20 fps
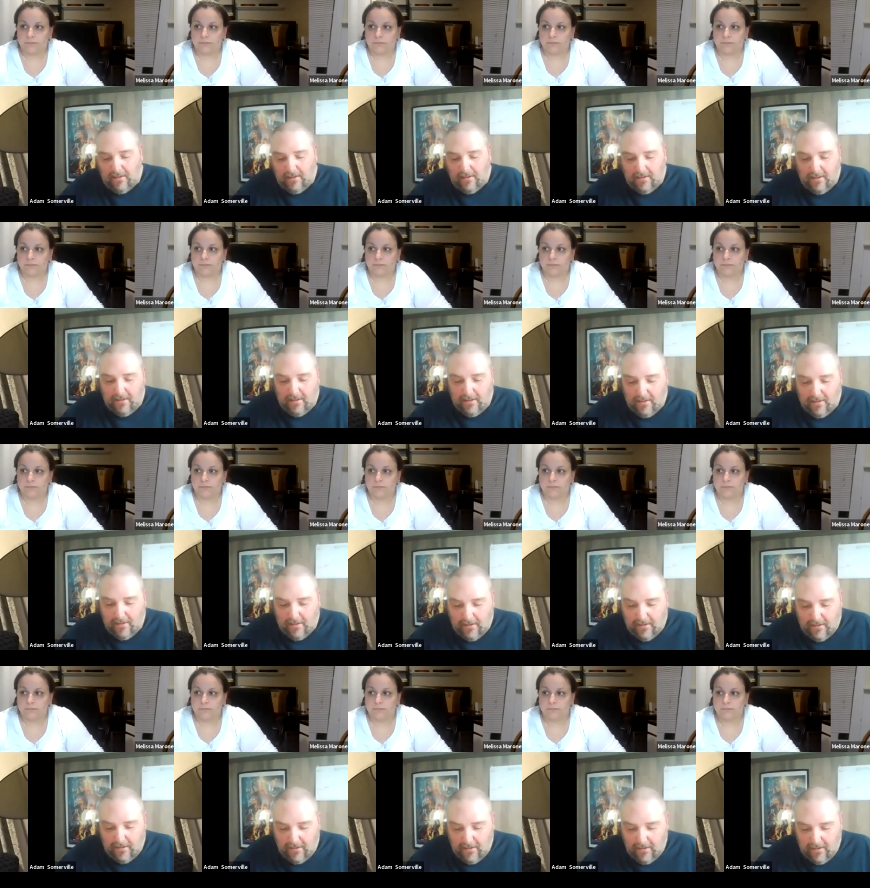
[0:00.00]

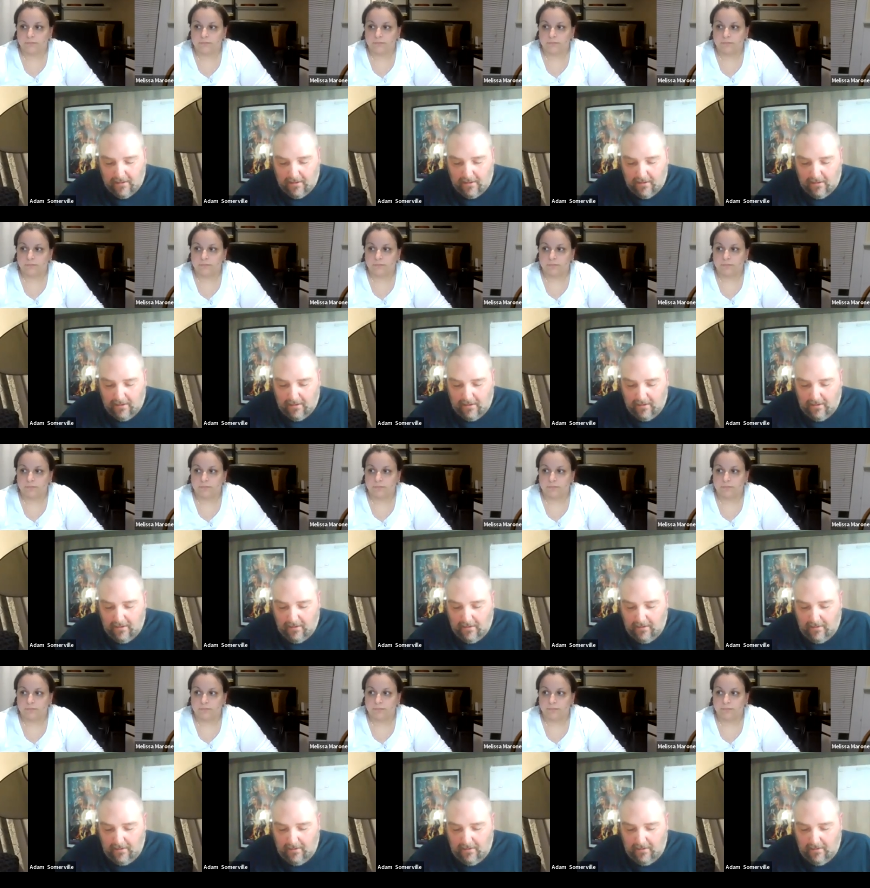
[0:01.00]

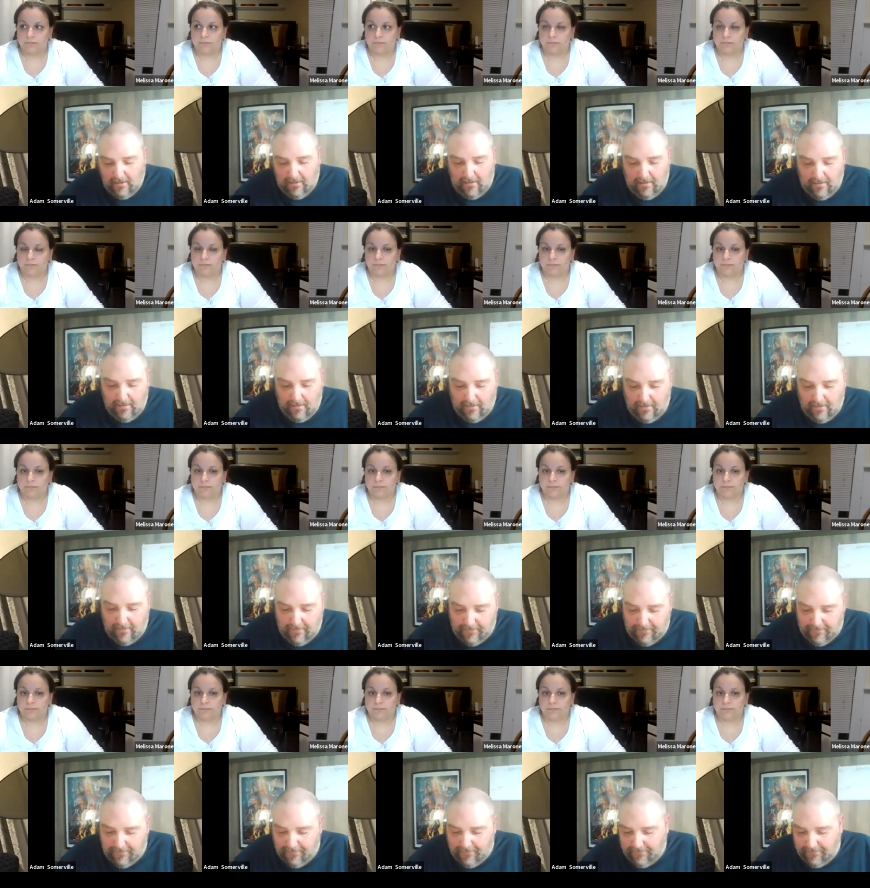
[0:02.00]

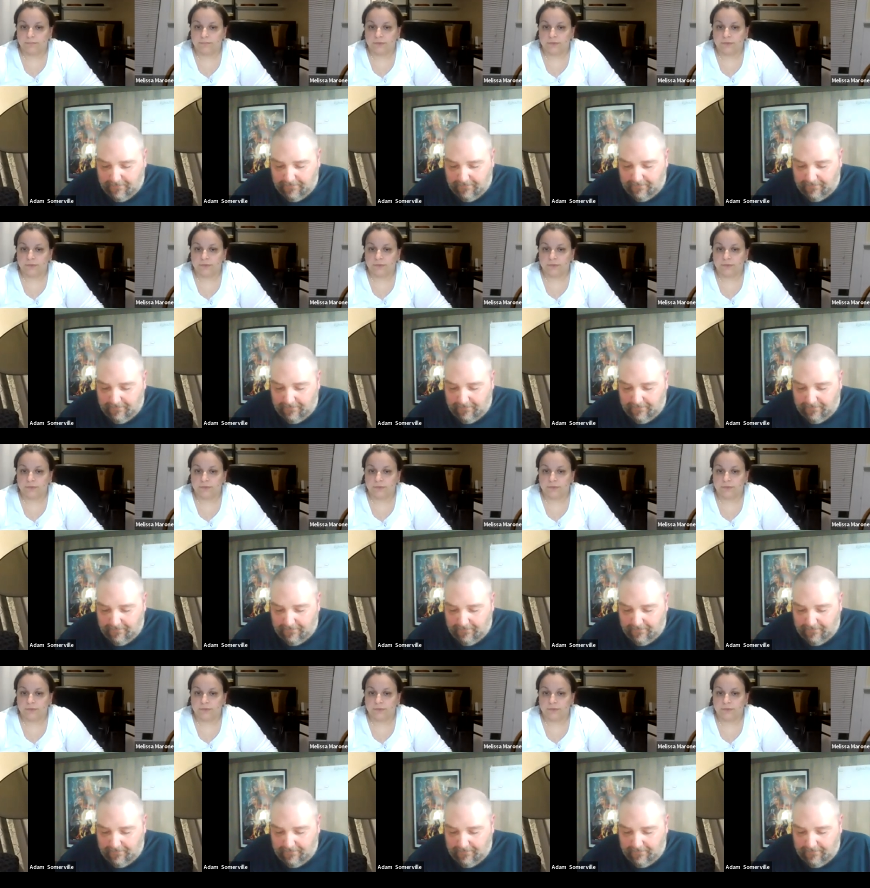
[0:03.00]
[no speech]